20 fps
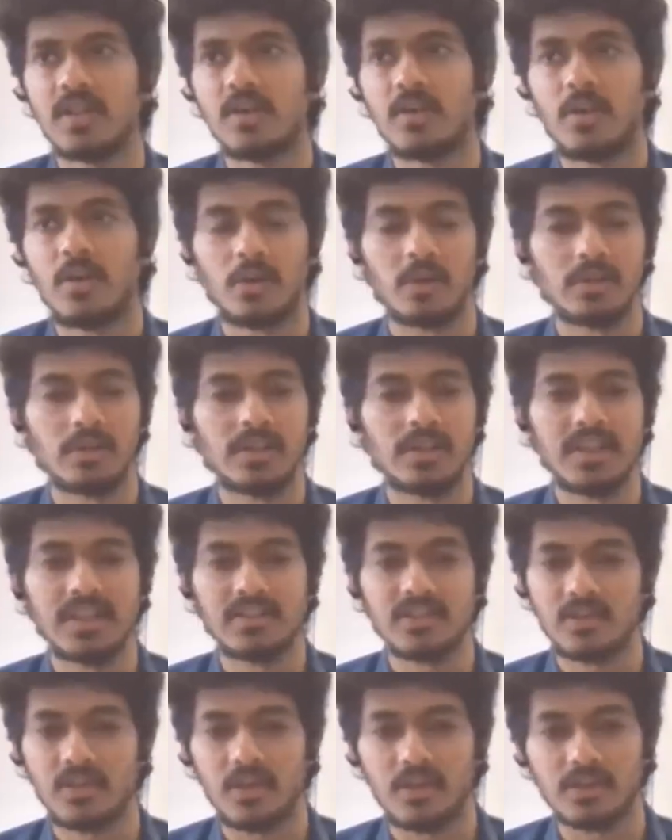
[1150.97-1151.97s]
all
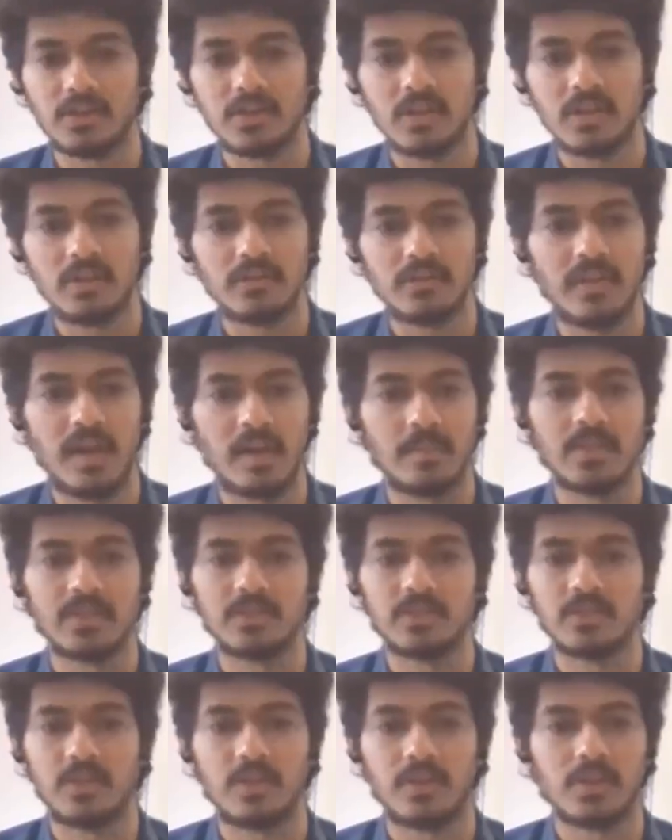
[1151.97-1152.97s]
these stocks of
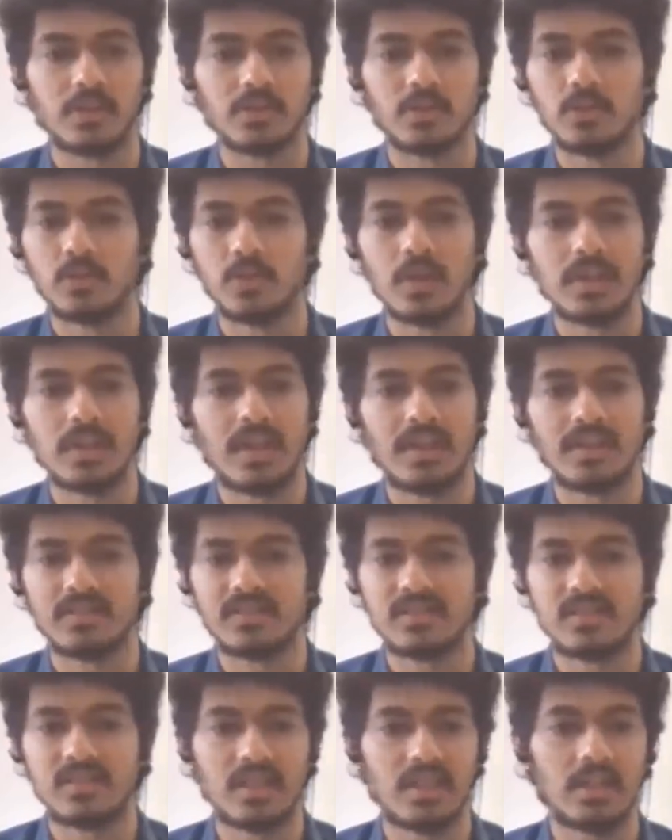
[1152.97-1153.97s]
Amazon, Google are
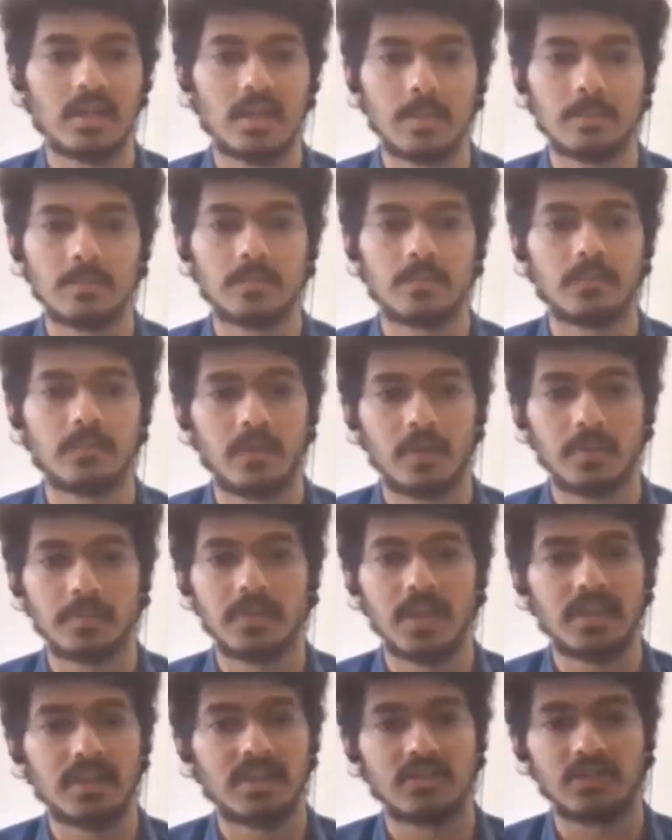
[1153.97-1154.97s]
still up from
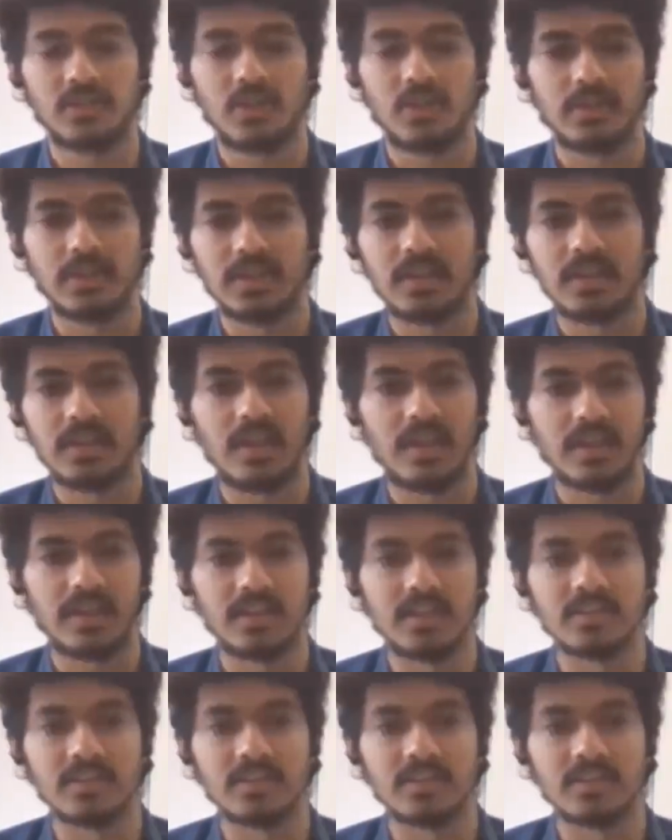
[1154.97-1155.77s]
their historical highs.